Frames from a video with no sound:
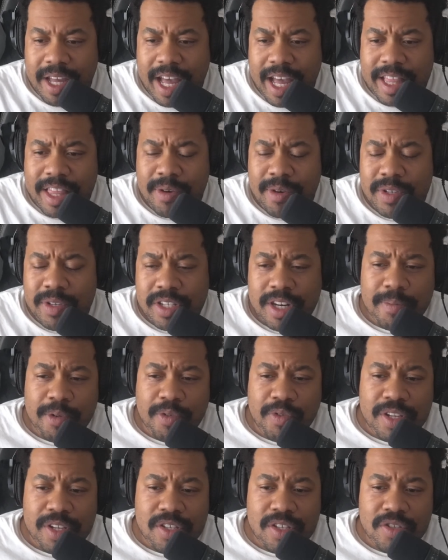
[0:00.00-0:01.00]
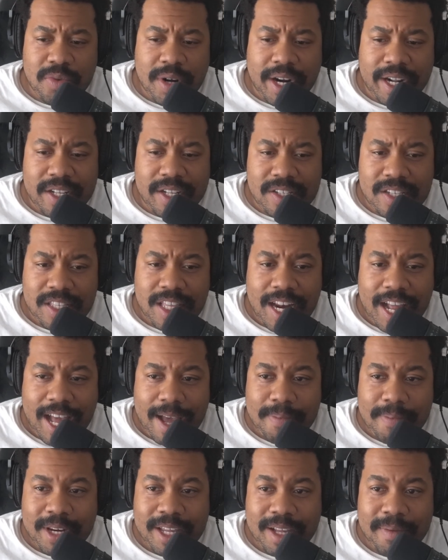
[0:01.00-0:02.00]
There was a number of reasons why I could see that
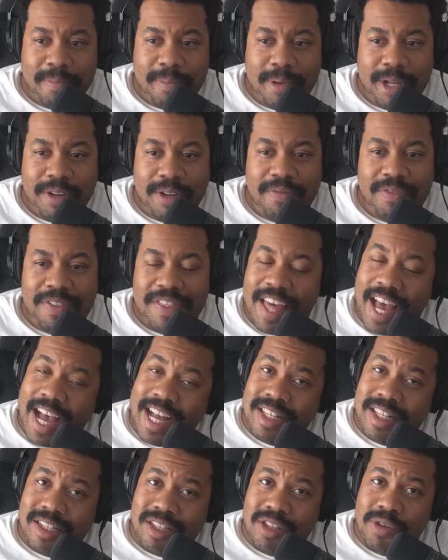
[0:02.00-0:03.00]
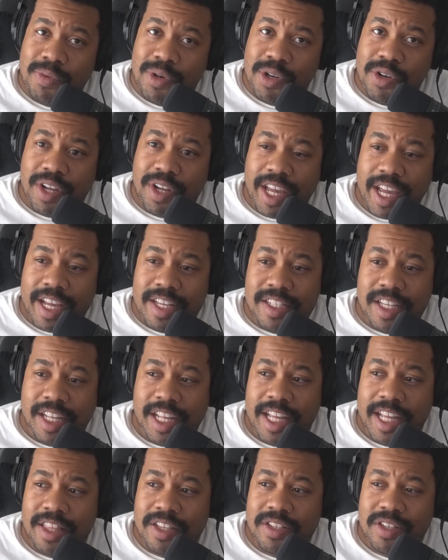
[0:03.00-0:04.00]
happening. But if that's the real case,
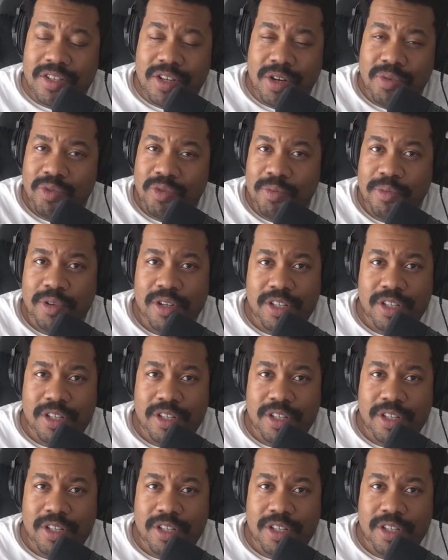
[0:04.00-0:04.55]
again, this is all rumor and